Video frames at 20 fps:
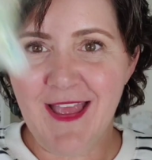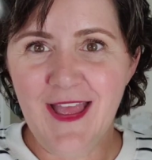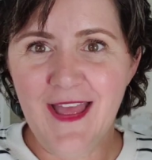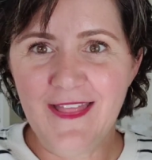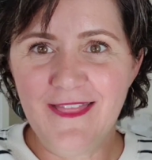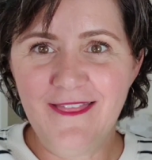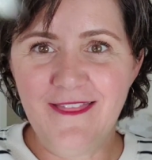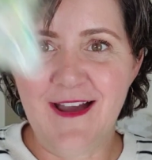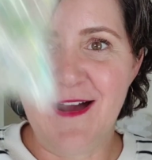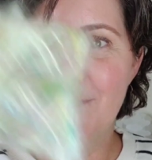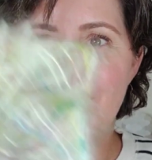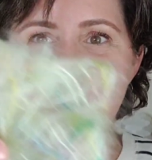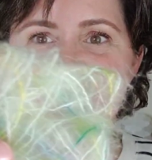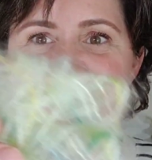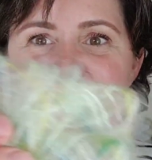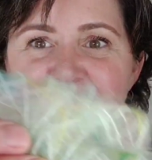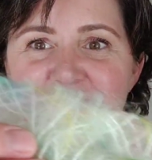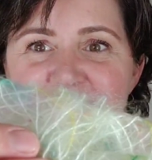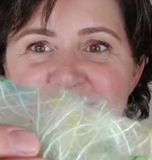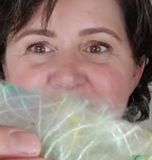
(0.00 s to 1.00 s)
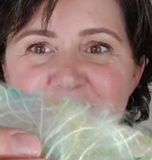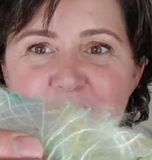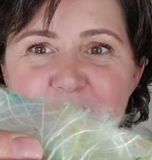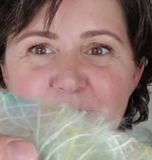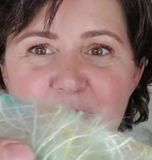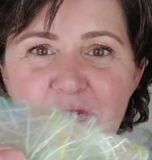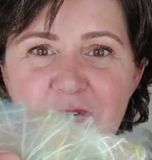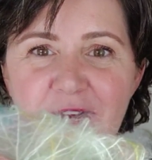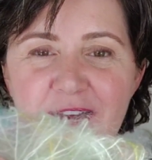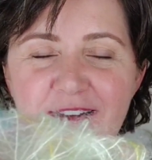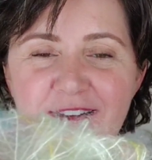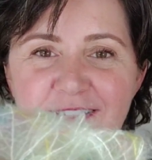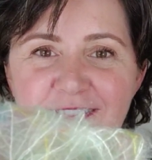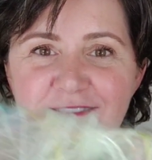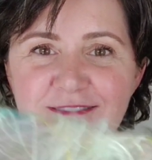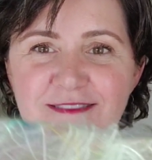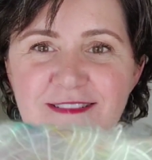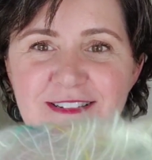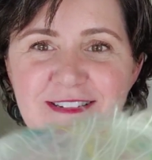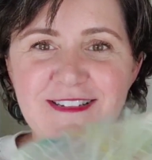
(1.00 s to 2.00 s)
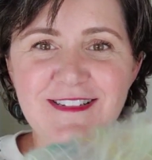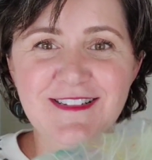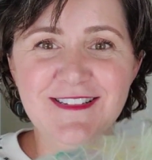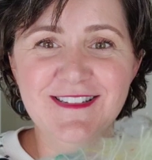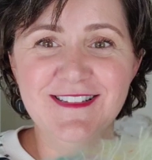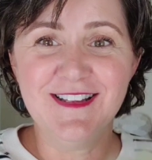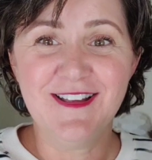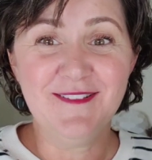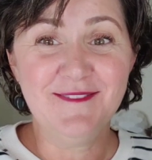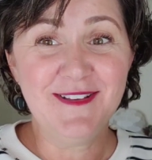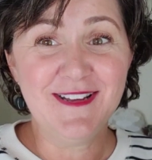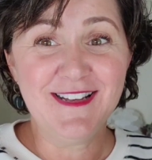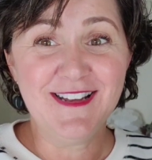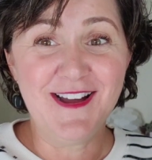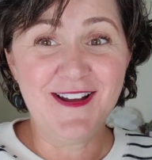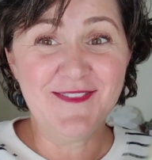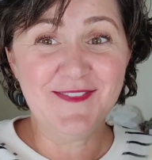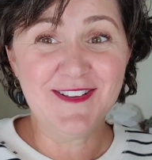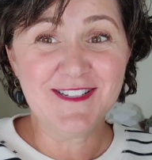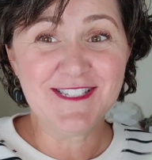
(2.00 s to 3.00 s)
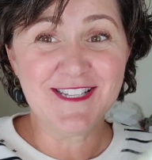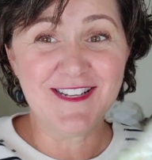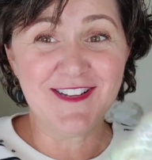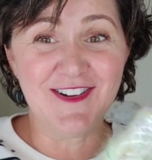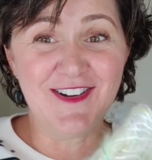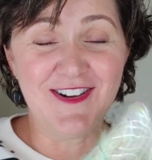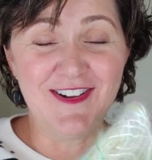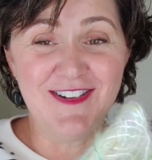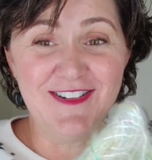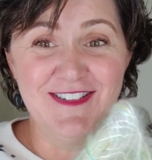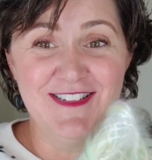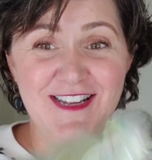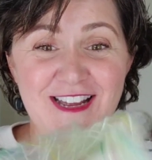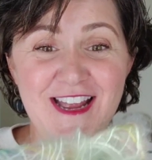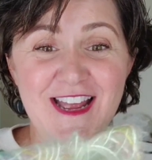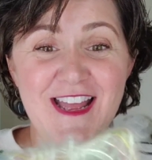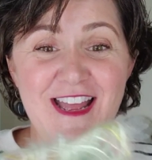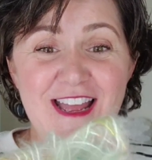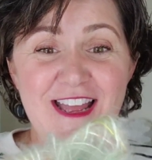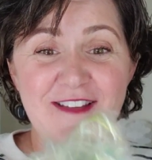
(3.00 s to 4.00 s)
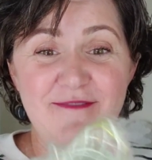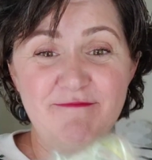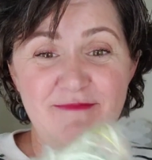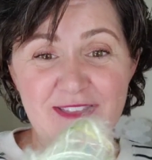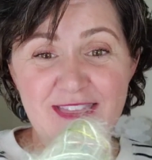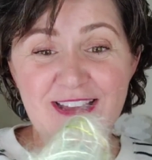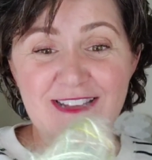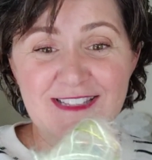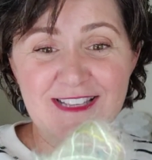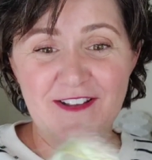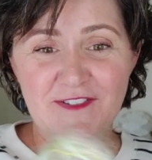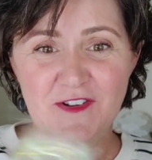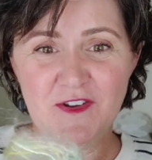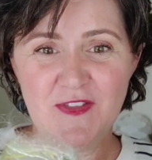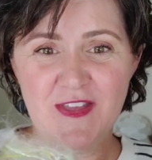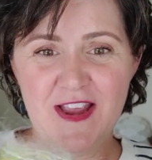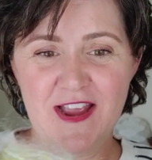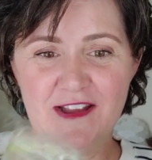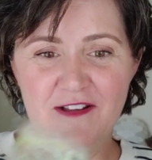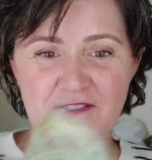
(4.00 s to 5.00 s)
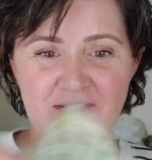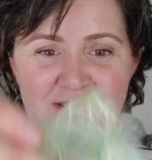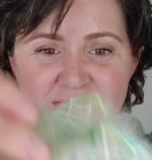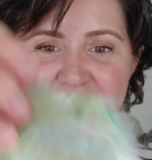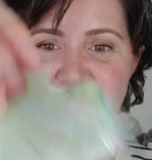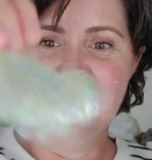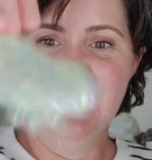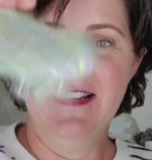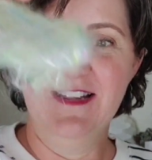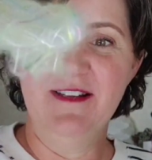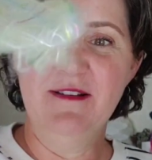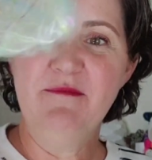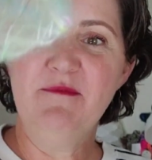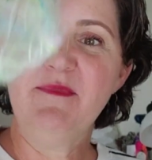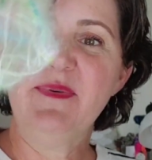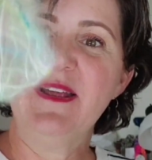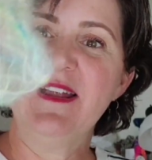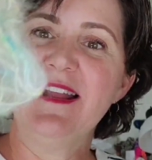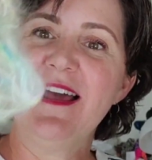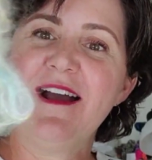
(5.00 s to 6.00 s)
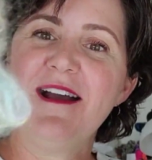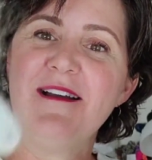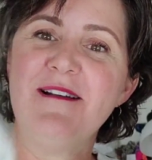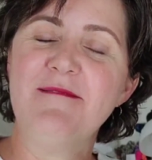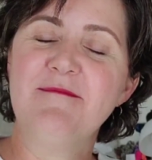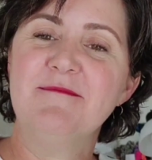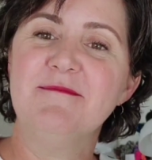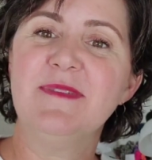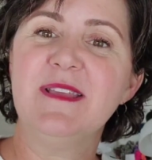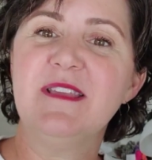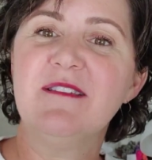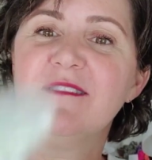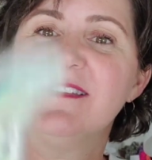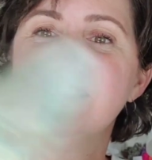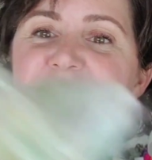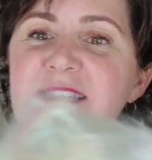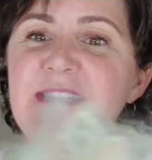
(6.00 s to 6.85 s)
had that much left of the mohair. I mean, not much at all. But that's after the I-cord. But you can